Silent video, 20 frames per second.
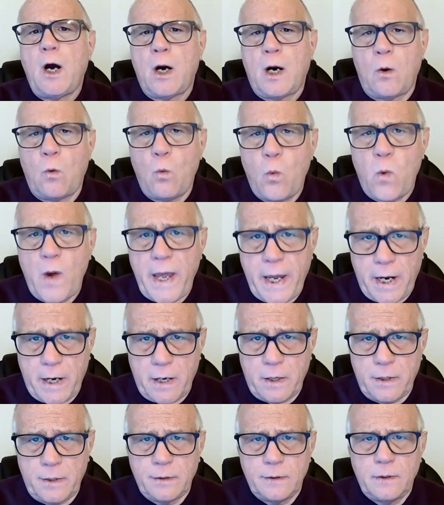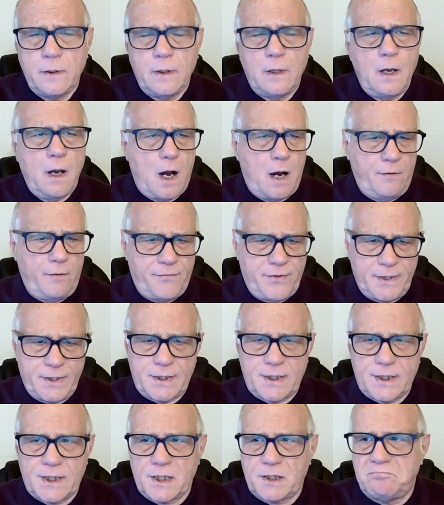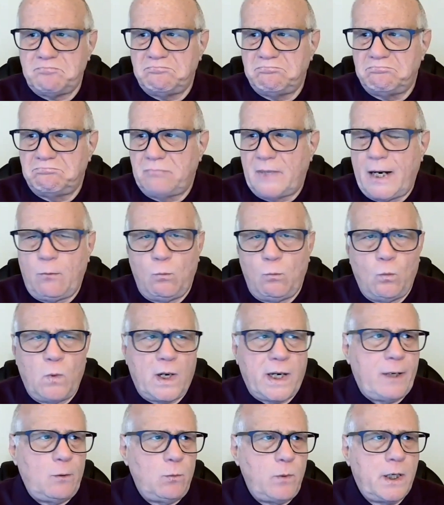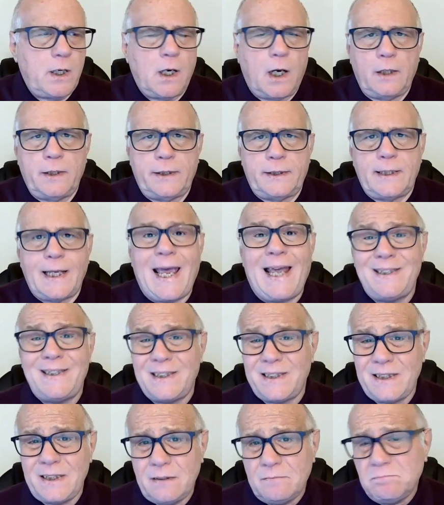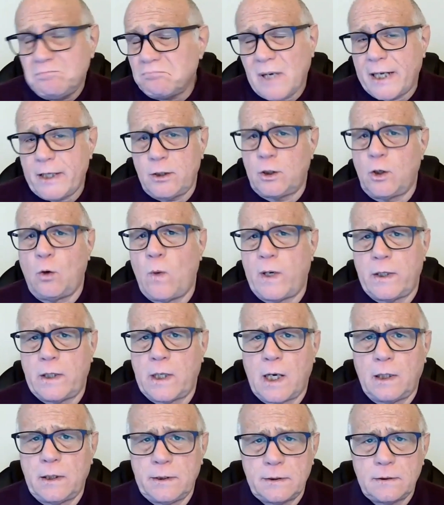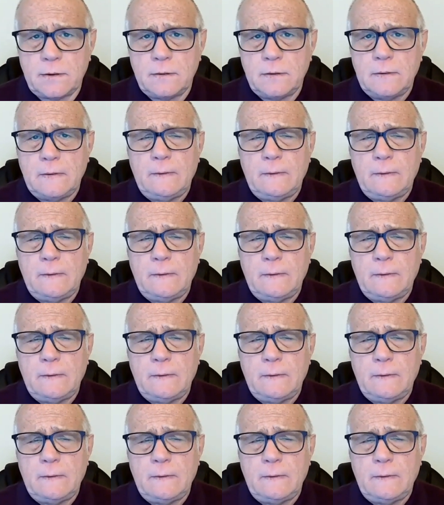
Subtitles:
are aware of this, what can we call it? Entity? I don't know what to call it.